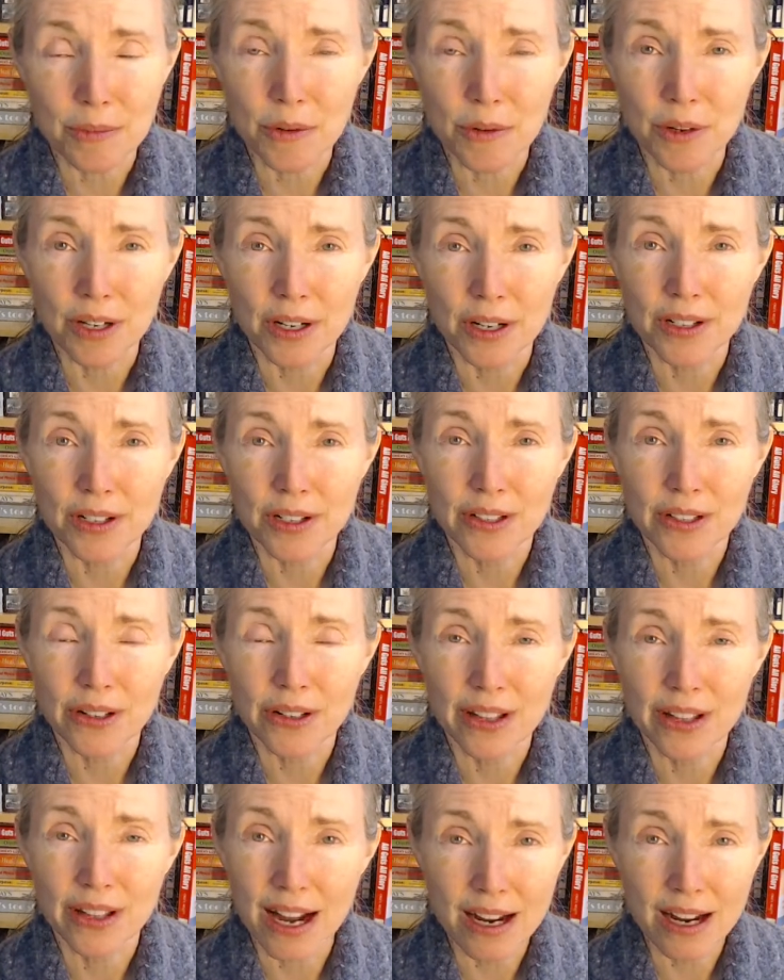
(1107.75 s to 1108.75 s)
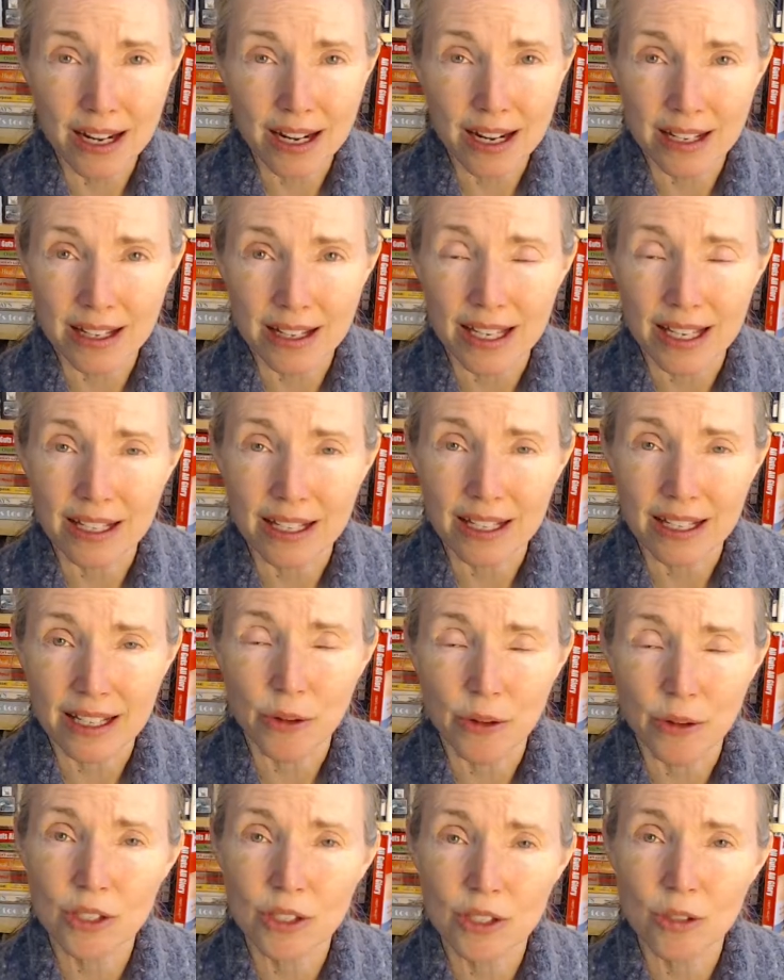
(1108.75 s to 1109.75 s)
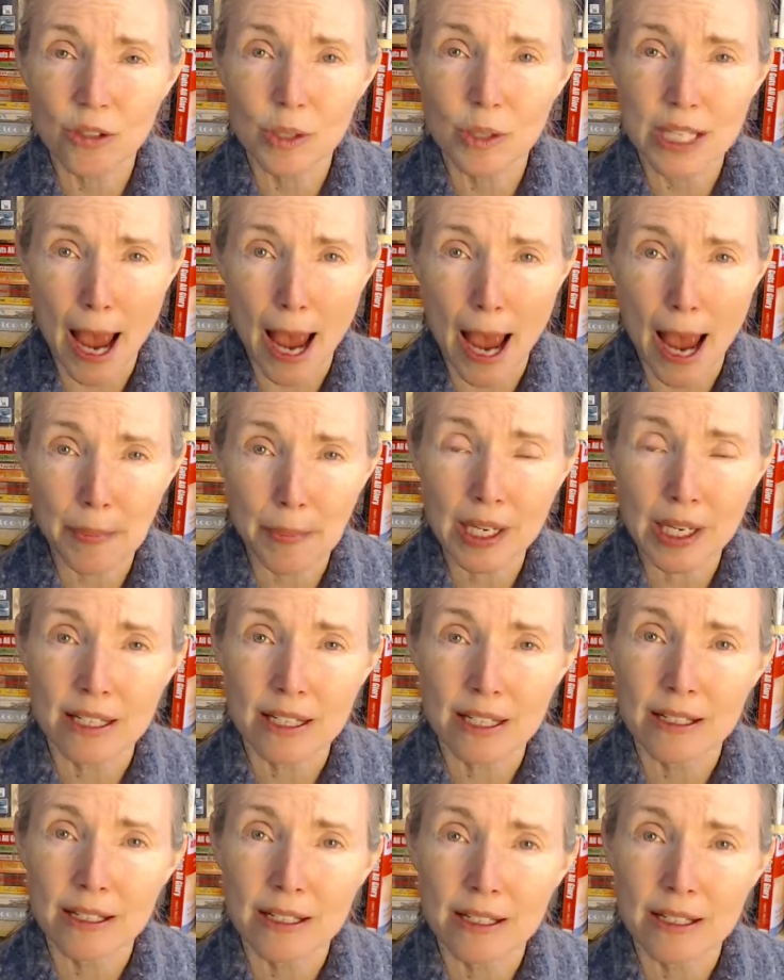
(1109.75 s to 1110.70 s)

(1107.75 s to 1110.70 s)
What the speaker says: or that kind of thing. This is what's happening.